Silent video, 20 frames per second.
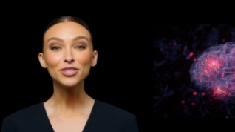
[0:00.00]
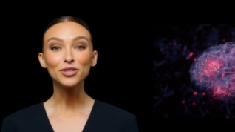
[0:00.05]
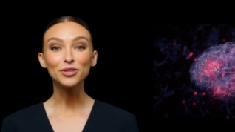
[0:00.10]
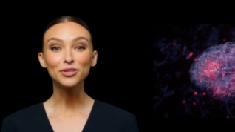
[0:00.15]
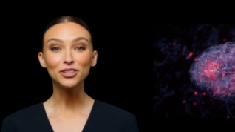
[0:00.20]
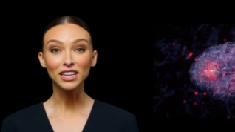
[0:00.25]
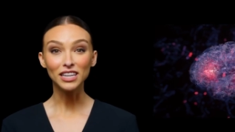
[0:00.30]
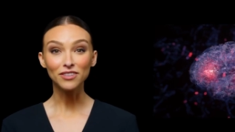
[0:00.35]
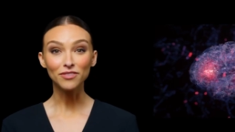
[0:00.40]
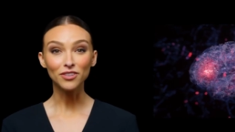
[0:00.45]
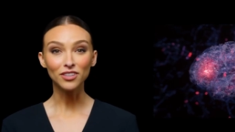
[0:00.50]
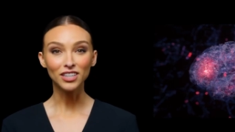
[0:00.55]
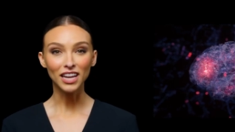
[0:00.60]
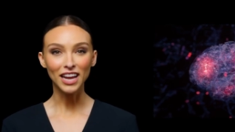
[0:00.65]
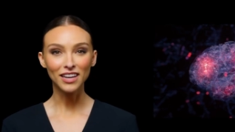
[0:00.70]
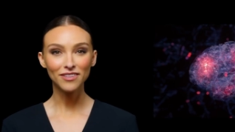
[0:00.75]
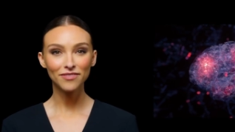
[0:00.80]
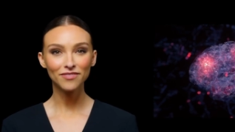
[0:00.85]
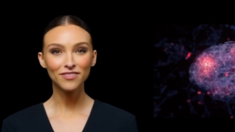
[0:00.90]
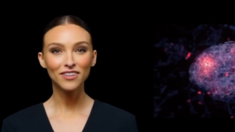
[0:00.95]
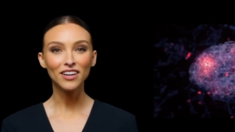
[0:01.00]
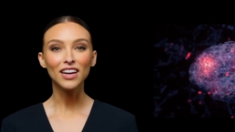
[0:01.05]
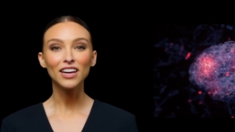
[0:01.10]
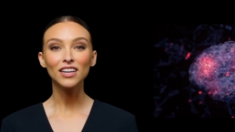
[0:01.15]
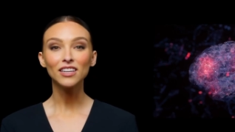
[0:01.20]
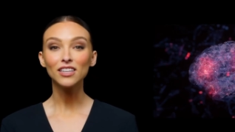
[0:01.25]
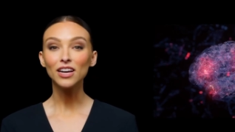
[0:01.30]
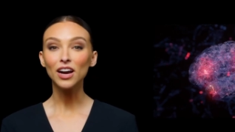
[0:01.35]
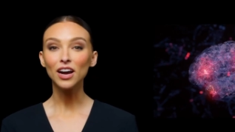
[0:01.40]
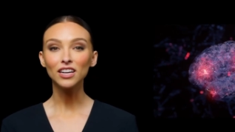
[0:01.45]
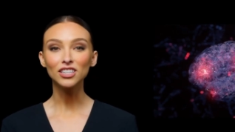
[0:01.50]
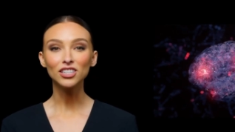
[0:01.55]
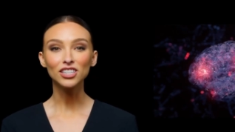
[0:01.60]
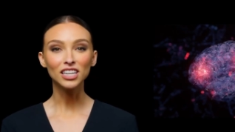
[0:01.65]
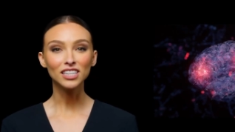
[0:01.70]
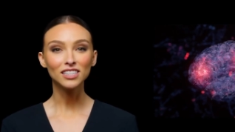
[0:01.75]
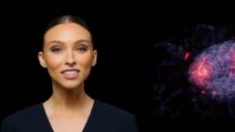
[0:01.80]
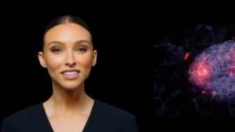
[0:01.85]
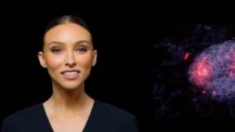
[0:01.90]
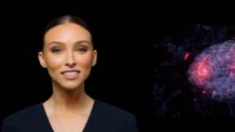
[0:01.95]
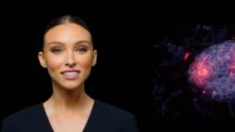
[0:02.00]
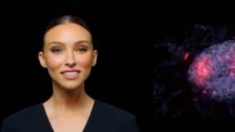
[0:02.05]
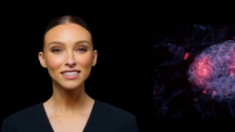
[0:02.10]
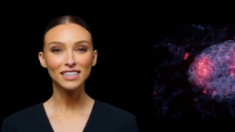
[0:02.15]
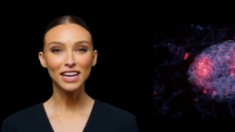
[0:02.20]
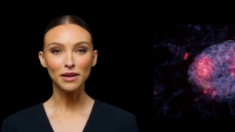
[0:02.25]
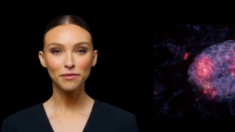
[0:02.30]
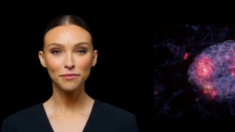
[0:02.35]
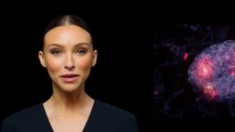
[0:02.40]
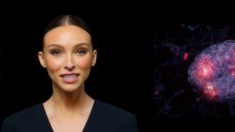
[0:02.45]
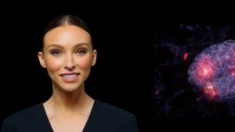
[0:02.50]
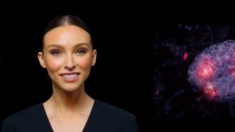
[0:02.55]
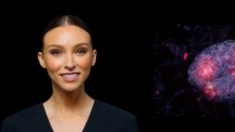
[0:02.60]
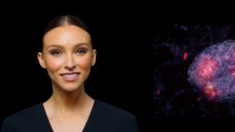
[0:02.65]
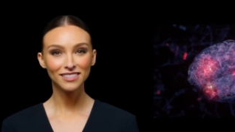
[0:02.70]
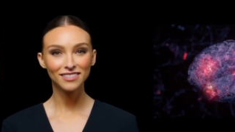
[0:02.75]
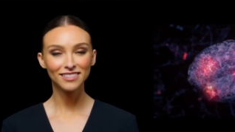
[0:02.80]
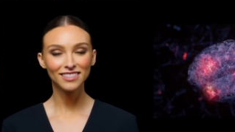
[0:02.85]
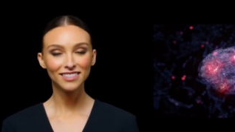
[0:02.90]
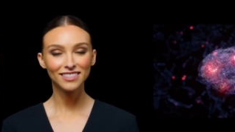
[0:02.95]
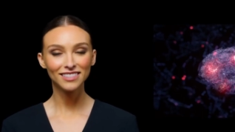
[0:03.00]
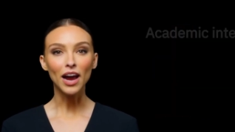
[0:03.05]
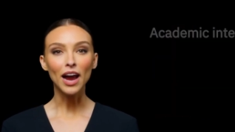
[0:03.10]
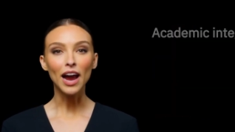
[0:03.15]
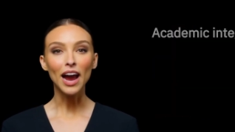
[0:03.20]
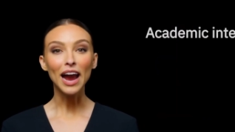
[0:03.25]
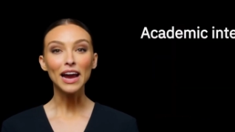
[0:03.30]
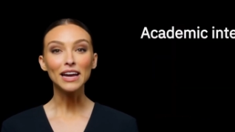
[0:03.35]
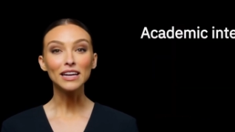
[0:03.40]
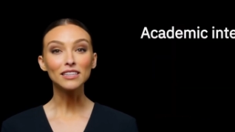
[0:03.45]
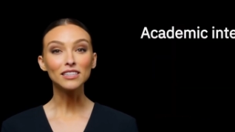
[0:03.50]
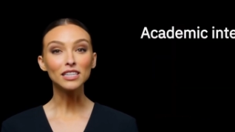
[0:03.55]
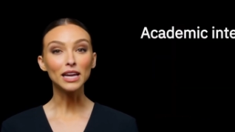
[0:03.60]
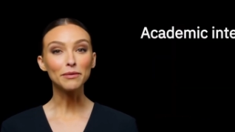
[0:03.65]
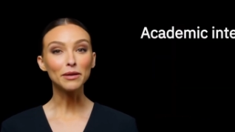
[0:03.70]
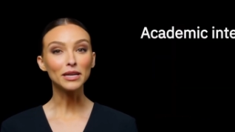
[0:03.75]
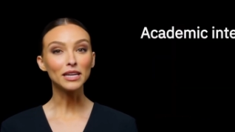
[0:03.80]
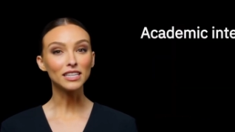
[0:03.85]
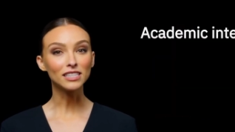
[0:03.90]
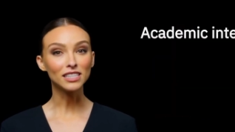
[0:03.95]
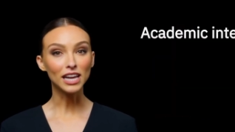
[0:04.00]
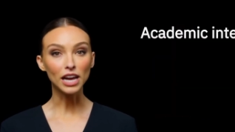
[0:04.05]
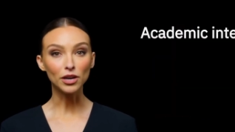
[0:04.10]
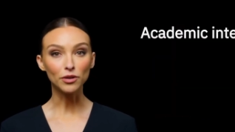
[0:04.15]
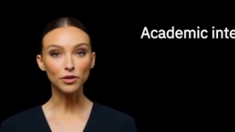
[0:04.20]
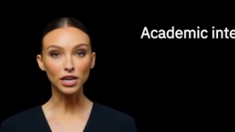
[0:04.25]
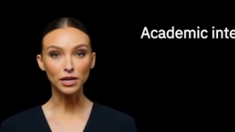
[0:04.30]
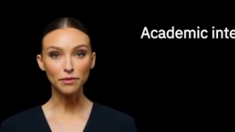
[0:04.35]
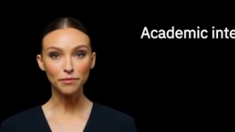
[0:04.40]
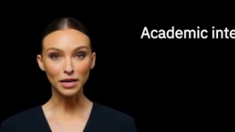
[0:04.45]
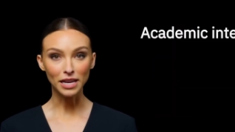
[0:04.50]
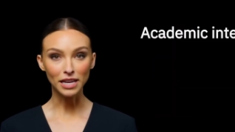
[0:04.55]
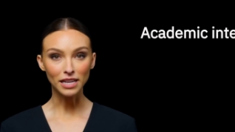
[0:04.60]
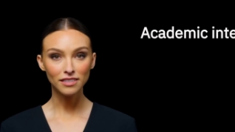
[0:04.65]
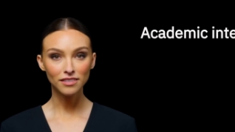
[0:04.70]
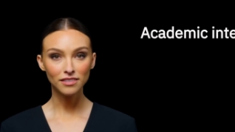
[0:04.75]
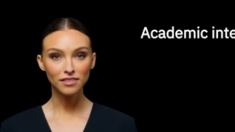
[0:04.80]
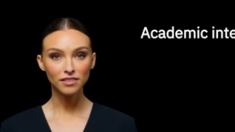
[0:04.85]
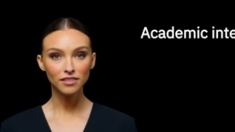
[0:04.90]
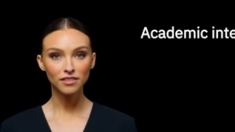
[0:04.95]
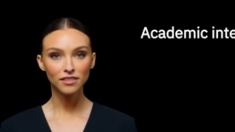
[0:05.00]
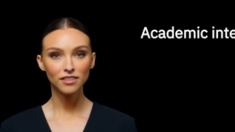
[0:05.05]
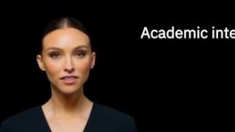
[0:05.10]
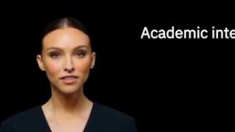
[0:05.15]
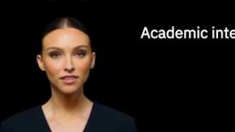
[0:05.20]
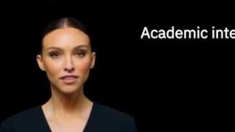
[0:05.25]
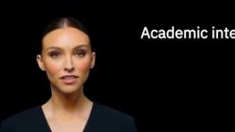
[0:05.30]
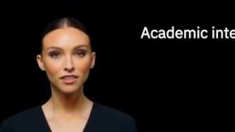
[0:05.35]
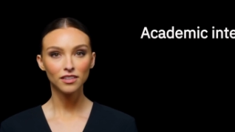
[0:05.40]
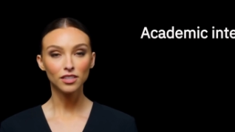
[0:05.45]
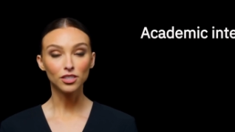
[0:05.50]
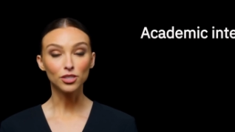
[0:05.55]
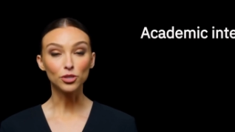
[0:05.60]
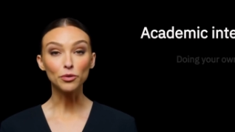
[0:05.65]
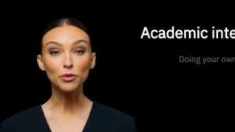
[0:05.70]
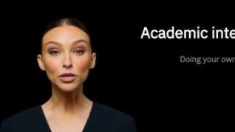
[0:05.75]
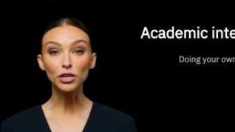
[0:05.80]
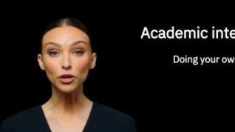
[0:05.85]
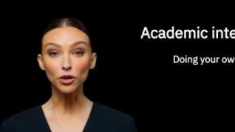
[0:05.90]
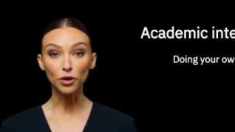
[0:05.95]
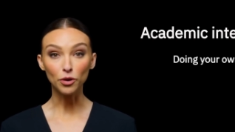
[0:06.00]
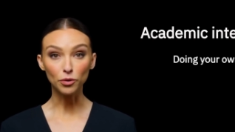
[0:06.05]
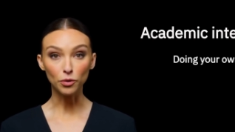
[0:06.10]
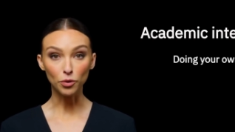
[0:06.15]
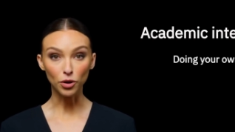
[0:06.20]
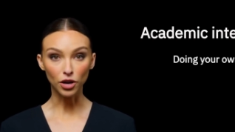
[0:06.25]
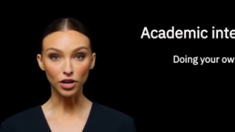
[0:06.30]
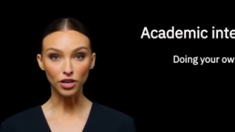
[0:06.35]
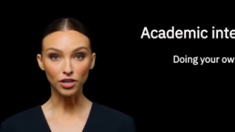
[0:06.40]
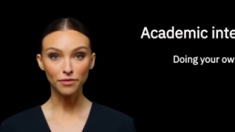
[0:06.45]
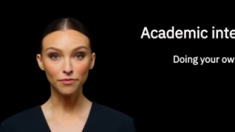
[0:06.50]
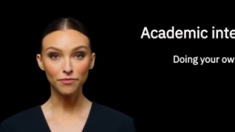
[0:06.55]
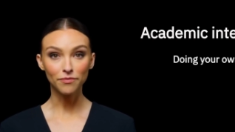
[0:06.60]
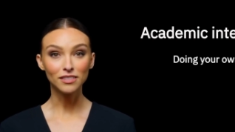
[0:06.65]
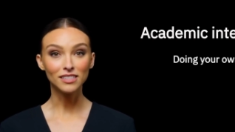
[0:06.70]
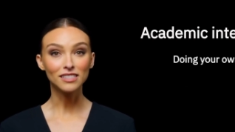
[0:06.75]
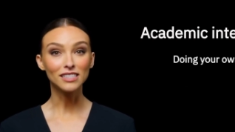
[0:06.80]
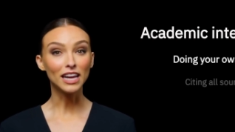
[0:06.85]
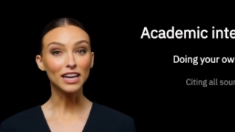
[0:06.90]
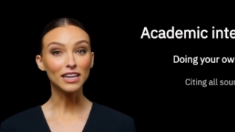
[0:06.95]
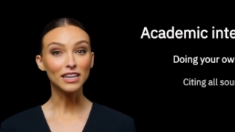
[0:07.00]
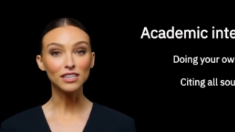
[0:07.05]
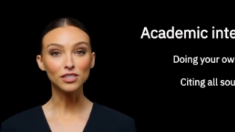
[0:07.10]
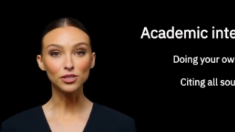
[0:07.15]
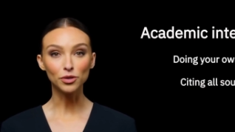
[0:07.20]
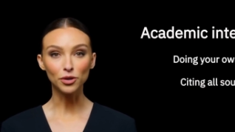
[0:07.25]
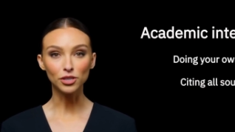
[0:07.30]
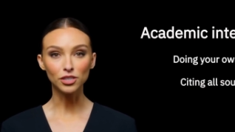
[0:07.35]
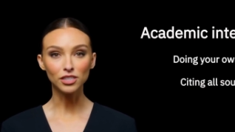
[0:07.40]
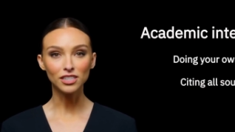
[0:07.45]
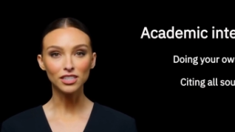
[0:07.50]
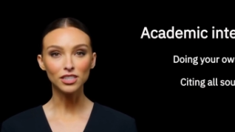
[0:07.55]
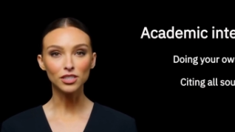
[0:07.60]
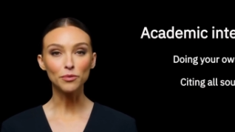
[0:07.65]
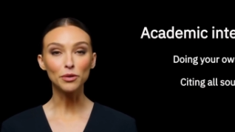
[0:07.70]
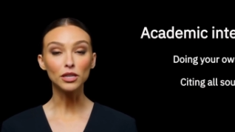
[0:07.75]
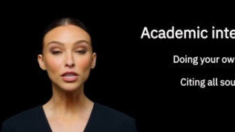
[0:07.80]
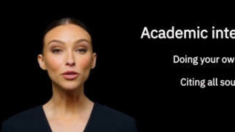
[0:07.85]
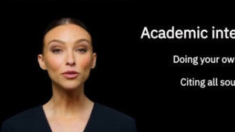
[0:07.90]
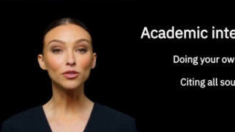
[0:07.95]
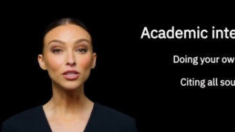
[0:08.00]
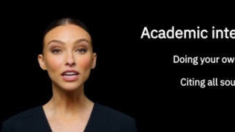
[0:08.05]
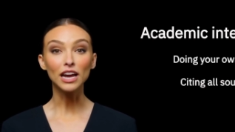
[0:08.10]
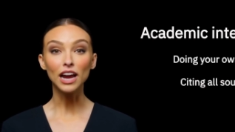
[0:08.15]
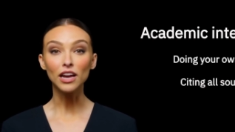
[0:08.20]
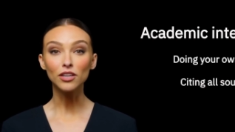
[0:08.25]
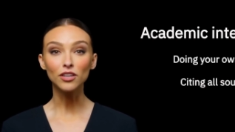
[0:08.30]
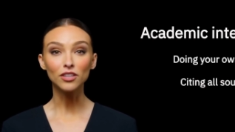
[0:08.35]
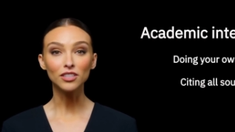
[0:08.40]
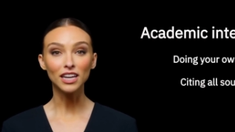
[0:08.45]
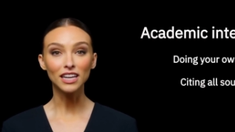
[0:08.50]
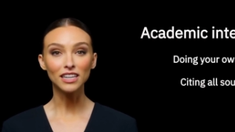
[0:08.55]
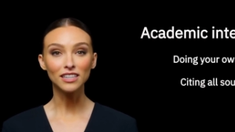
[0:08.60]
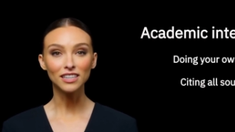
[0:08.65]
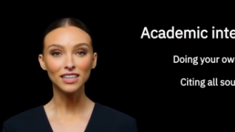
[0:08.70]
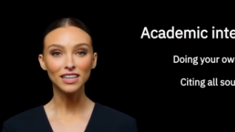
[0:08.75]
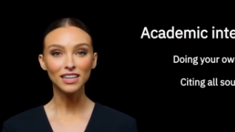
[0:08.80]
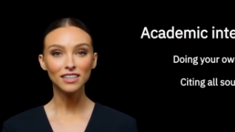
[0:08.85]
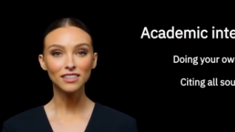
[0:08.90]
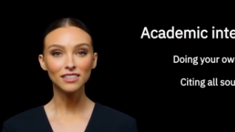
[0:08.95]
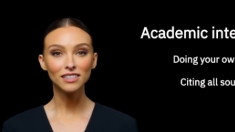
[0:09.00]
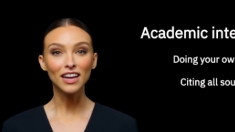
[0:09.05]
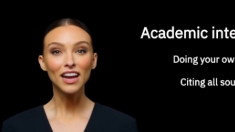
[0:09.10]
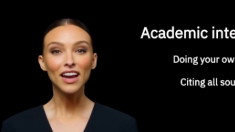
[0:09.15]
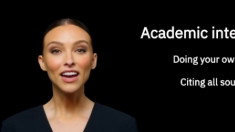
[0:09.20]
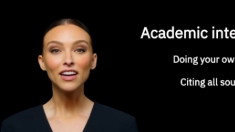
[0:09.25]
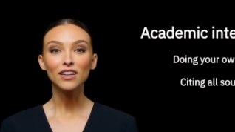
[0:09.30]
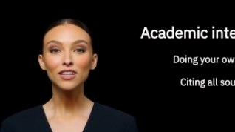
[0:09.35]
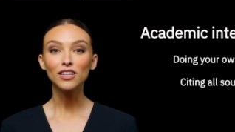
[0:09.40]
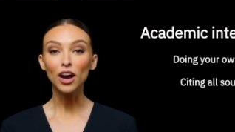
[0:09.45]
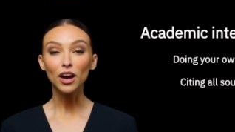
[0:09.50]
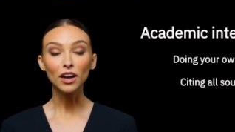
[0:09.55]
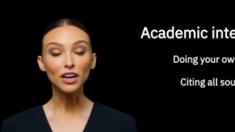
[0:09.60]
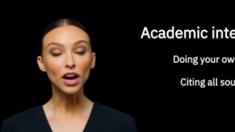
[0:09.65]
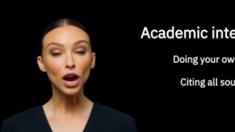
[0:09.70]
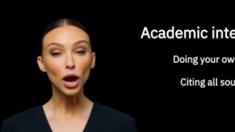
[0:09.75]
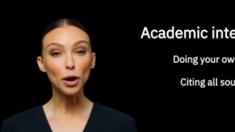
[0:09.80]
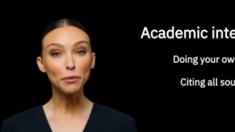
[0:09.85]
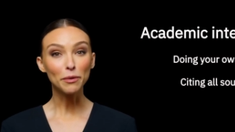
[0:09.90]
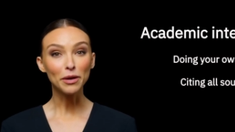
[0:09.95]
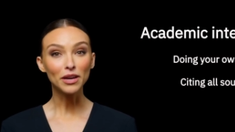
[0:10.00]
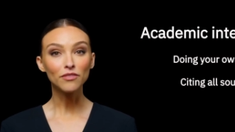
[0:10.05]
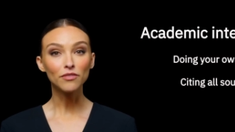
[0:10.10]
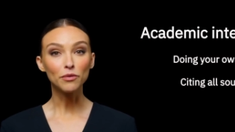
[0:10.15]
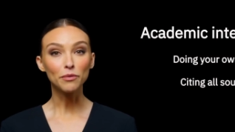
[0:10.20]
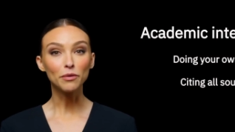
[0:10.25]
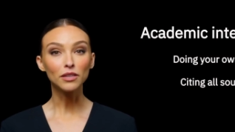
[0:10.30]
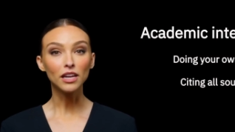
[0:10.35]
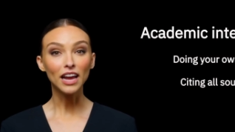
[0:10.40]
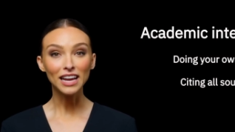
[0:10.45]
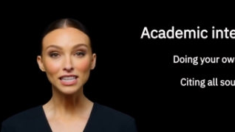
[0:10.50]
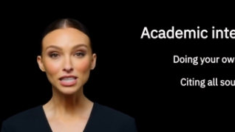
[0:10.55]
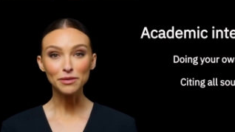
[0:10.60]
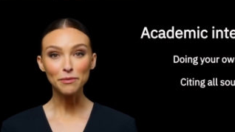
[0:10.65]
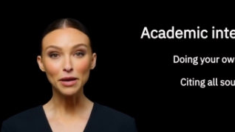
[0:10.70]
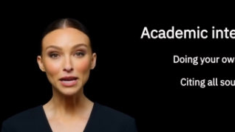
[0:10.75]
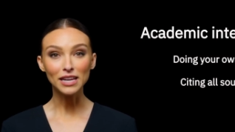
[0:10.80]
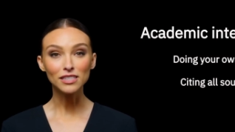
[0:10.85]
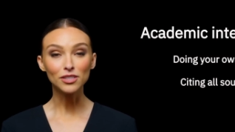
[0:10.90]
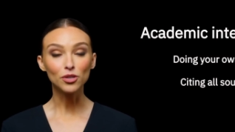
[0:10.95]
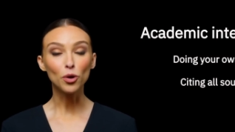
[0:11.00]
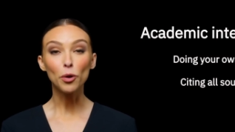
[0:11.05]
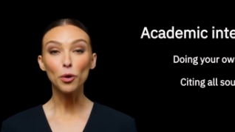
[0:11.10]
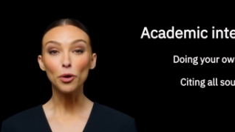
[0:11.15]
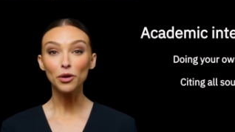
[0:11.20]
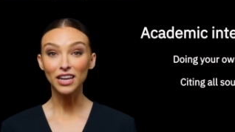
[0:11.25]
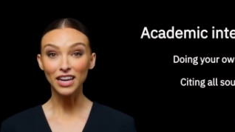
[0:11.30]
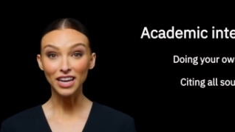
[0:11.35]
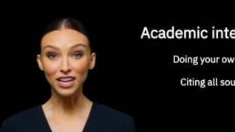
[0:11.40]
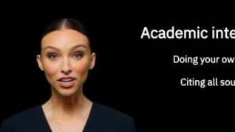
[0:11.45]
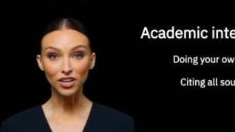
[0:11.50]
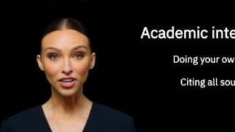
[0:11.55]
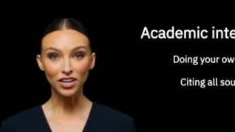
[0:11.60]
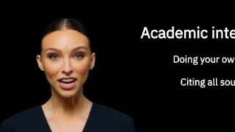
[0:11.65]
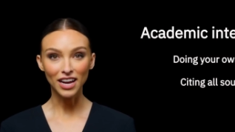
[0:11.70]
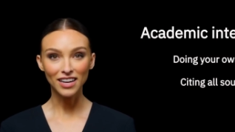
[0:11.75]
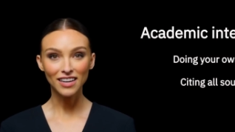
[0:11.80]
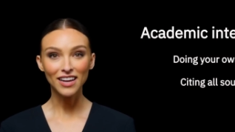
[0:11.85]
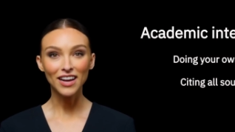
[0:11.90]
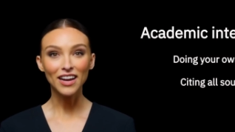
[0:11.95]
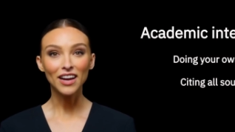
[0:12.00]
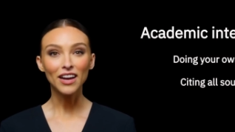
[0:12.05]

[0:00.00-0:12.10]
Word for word: you'll need for life, not just this assignment. Academic integrity means doing your own work, citing sources when using others' ideas, not copying from classmates or the internet,